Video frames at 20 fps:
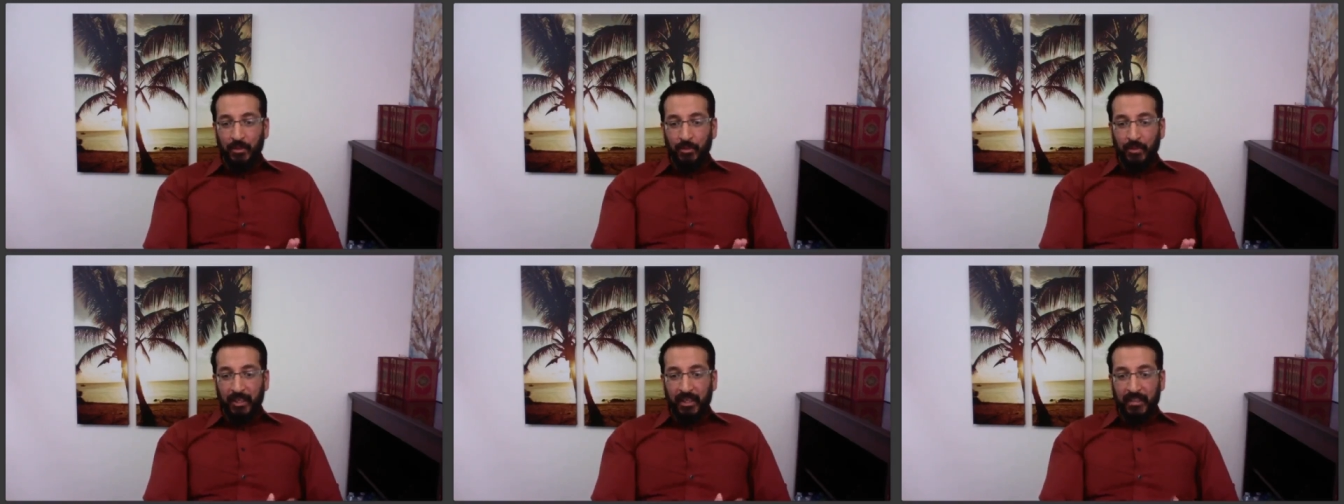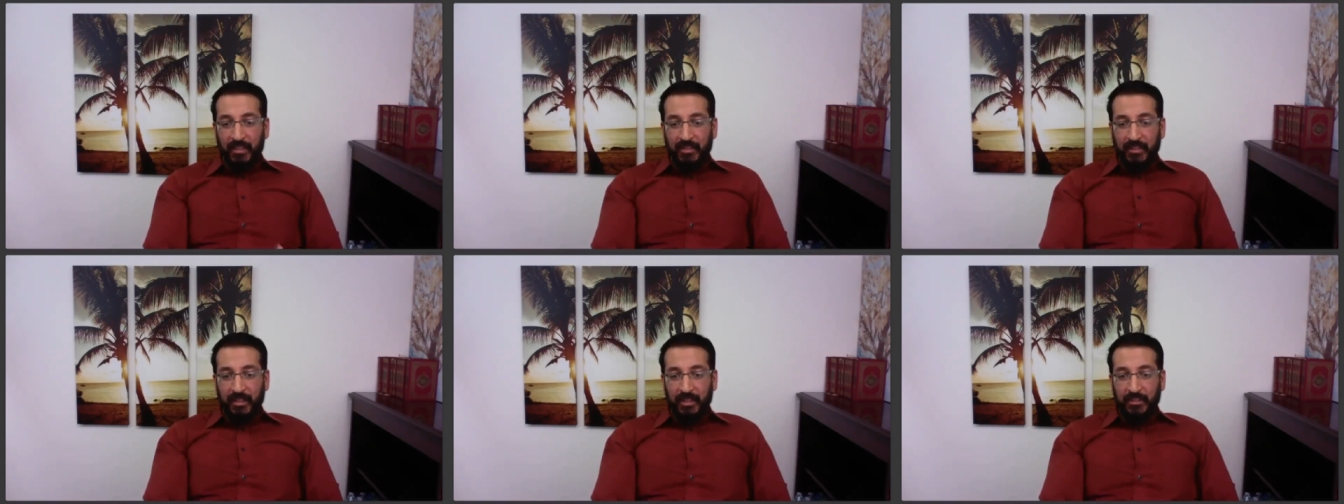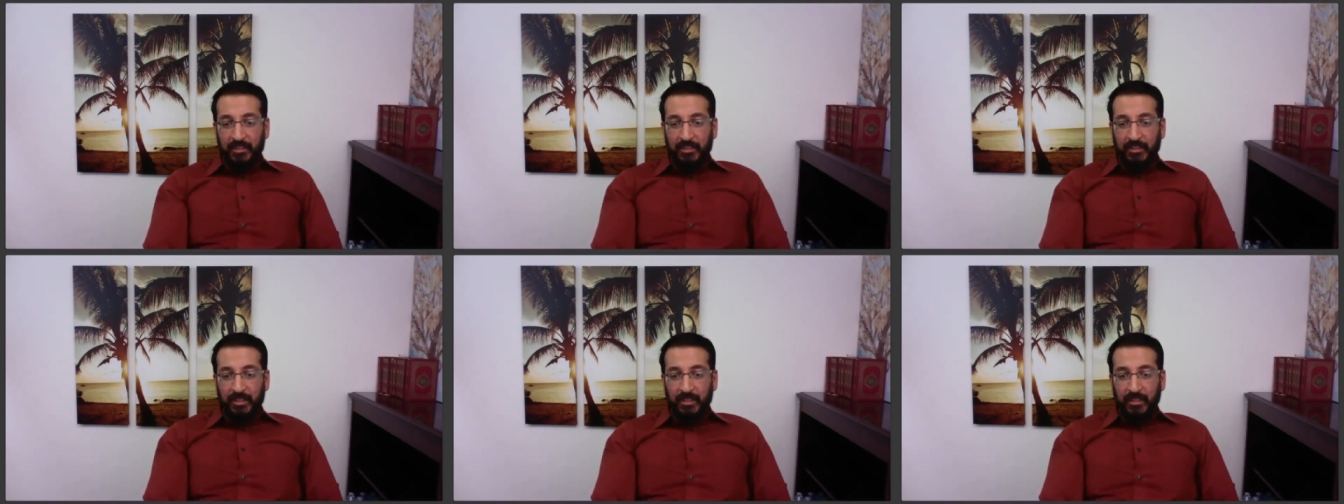we ask that,
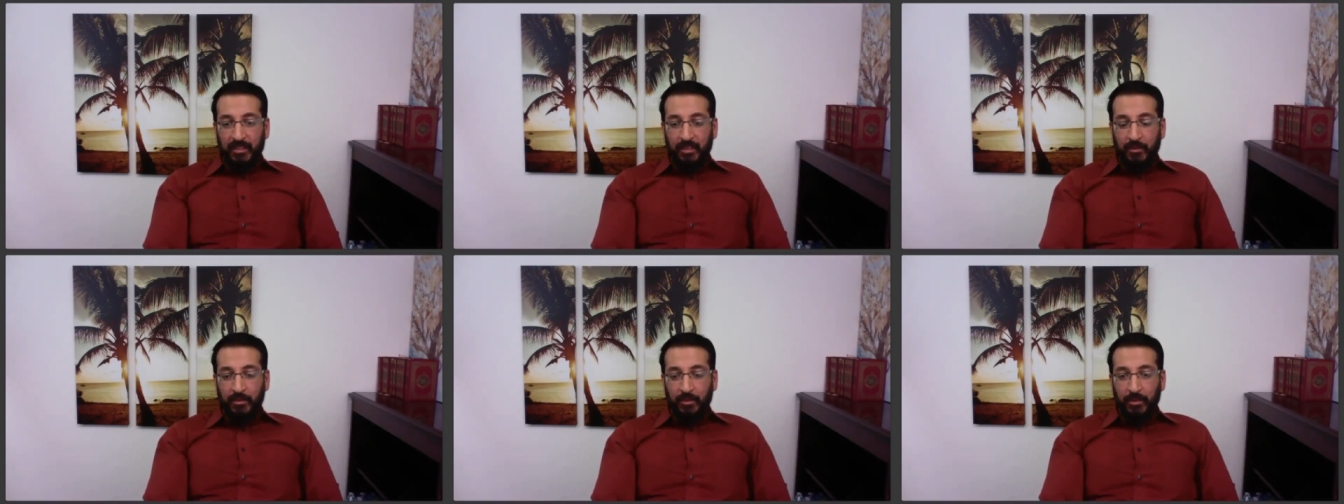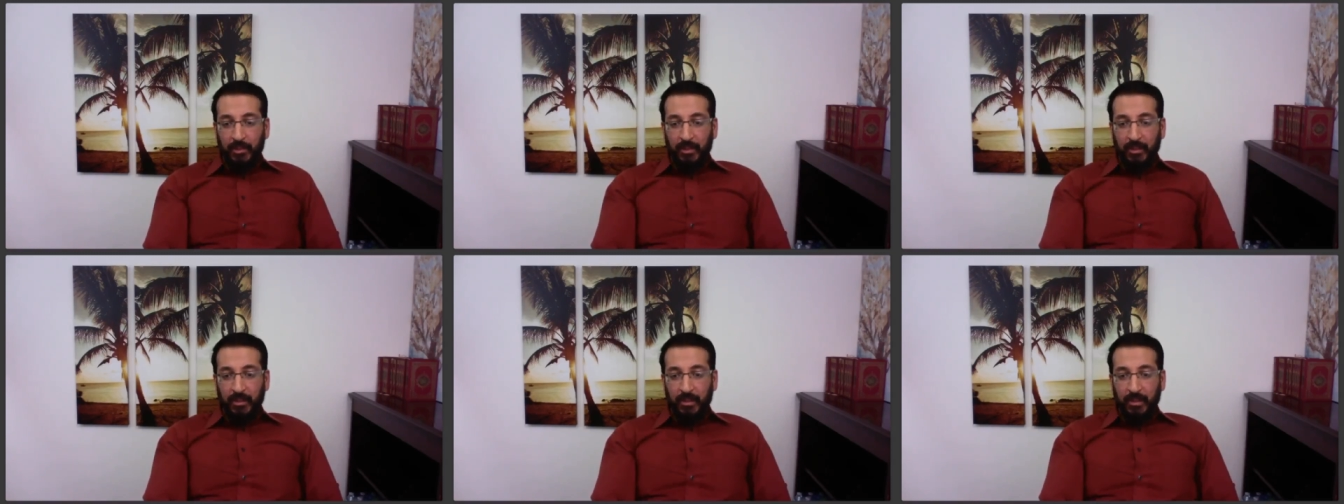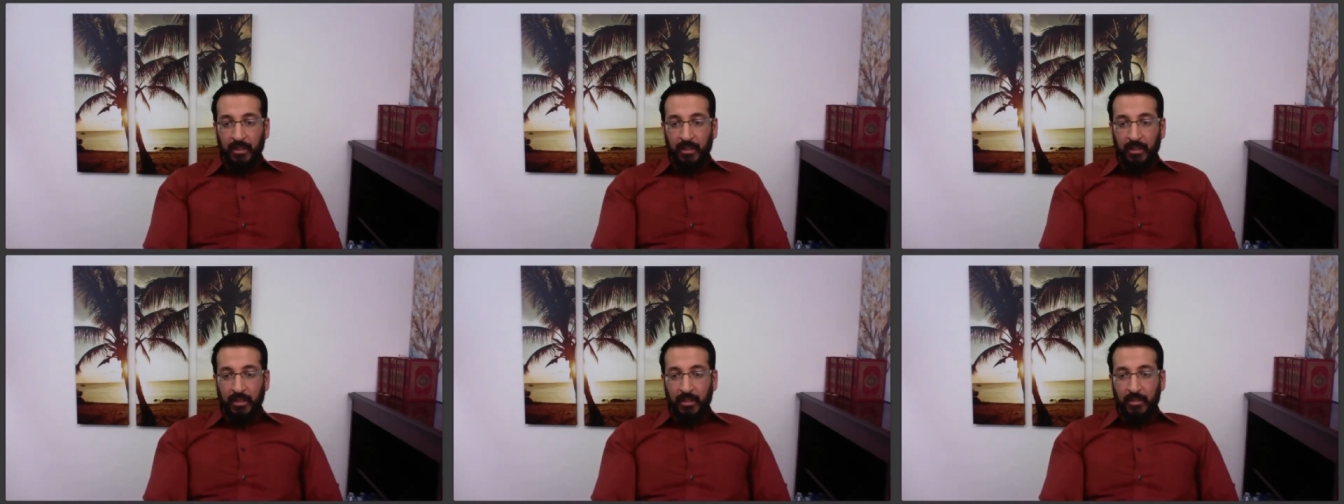inshallah,
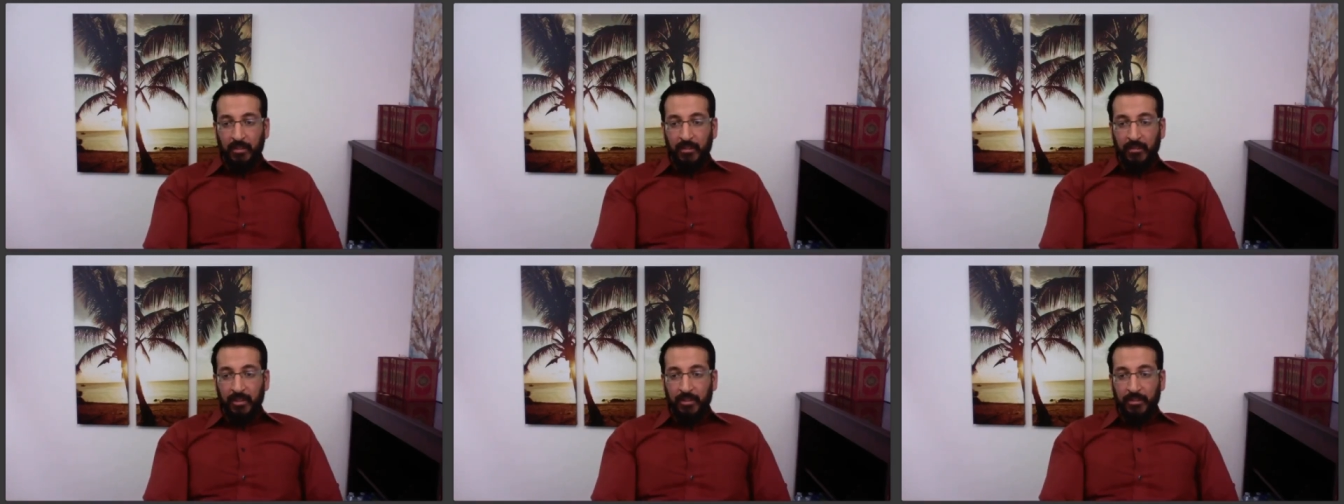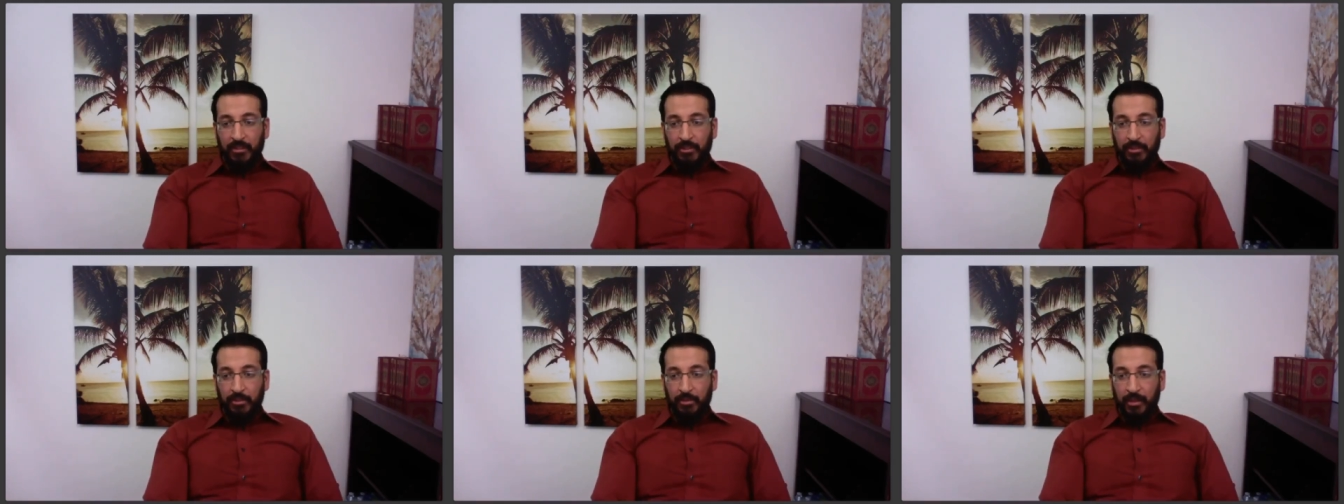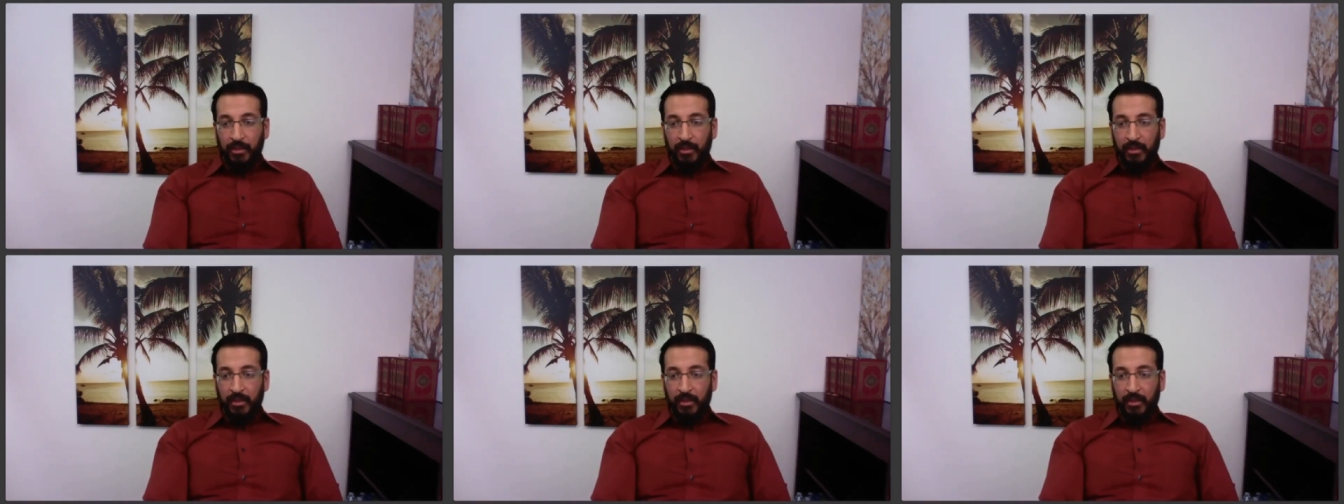that you